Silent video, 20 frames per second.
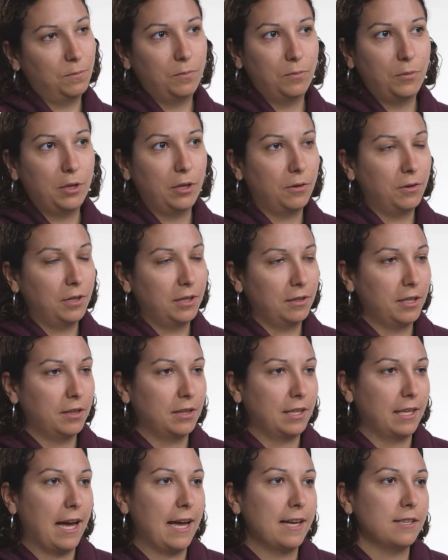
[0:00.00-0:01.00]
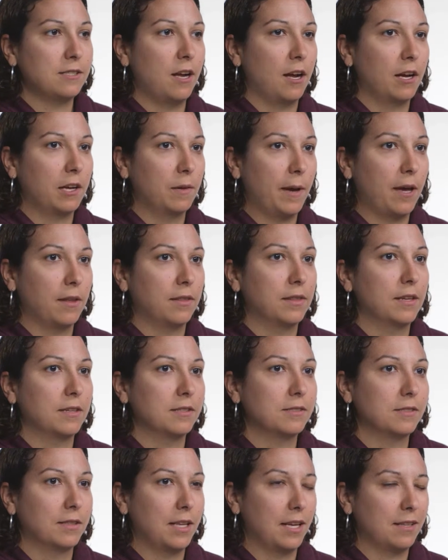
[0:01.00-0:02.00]
we only let the guys talk about
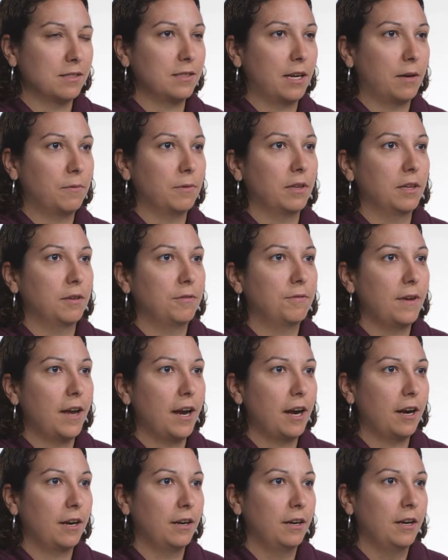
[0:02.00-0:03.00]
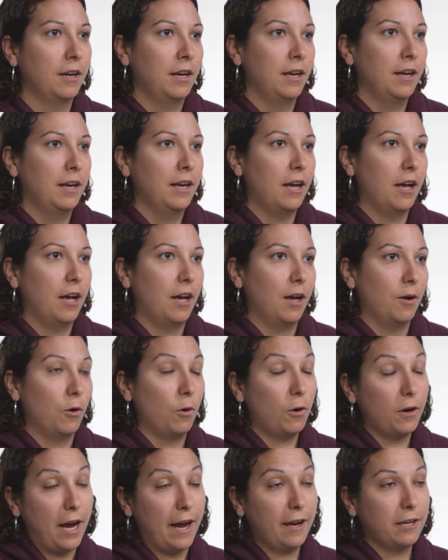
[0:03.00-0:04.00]
this, and that's not really fair
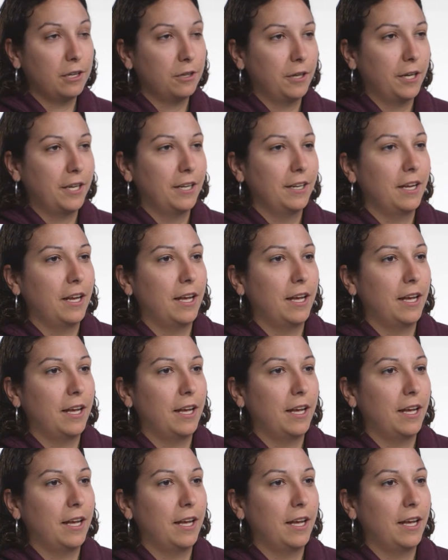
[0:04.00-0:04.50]
or accurate.